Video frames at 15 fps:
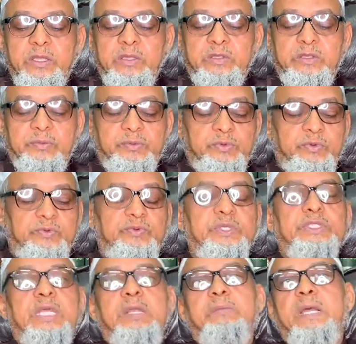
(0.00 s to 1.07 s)
The proof
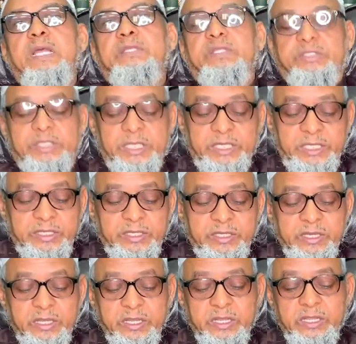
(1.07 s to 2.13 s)
is Almighty saying,
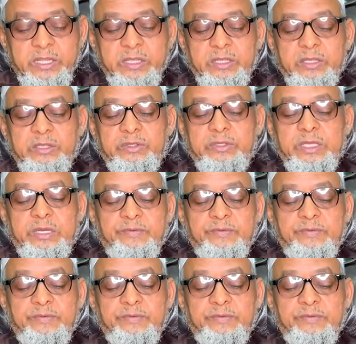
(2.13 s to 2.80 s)
the